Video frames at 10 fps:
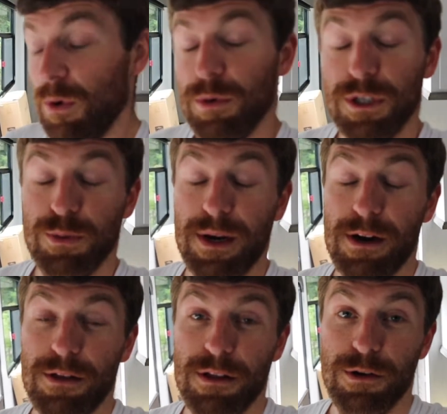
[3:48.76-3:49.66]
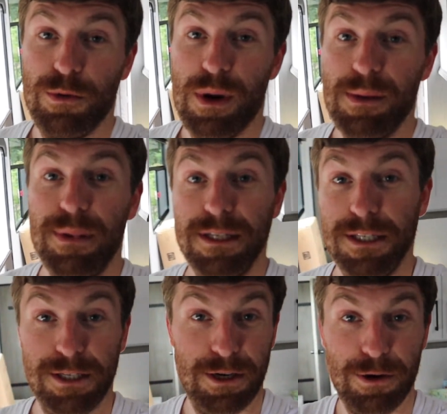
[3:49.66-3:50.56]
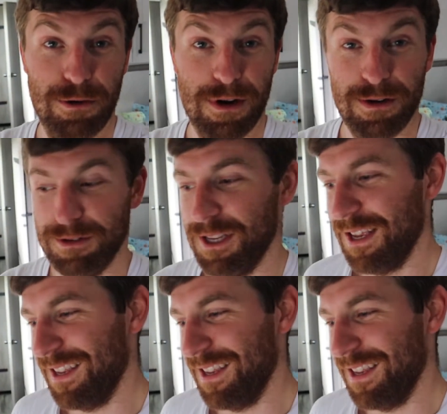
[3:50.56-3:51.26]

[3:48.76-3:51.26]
we're just waiting on the little white pieces to go around.